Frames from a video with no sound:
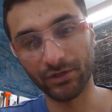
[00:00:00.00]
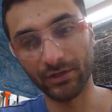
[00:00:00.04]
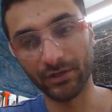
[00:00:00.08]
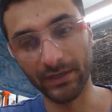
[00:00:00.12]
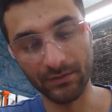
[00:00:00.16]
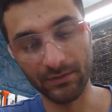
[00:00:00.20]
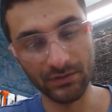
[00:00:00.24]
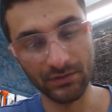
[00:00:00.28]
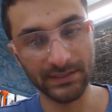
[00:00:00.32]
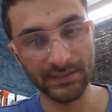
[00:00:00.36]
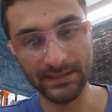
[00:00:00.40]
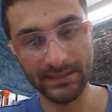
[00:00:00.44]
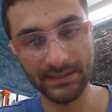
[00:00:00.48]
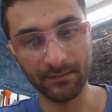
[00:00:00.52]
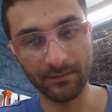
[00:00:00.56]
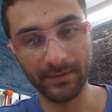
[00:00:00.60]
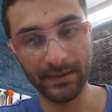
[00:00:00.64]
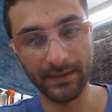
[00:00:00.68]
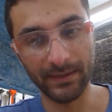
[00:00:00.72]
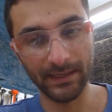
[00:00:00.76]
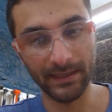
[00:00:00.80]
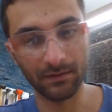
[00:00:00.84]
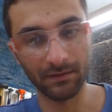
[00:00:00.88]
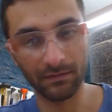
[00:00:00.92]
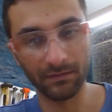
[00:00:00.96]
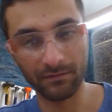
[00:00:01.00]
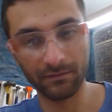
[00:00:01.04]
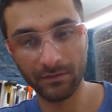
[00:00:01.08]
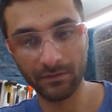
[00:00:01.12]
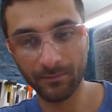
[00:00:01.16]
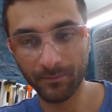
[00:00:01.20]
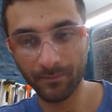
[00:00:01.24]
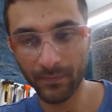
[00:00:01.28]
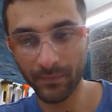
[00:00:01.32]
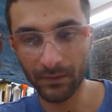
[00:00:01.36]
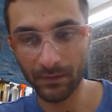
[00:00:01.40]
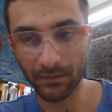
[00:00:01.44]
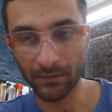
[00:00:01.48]
It was just in a pile of
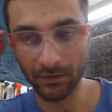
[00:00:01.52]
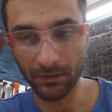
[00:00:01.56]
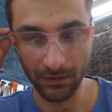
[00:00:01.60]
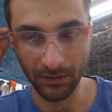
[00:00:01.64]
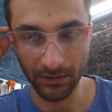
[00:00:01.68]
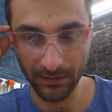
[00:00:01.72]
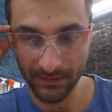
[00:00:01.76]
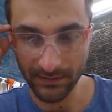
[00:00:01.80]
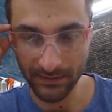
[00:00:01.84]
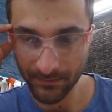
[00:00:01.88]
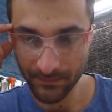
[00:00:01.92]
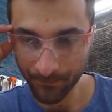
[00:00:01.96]
logs.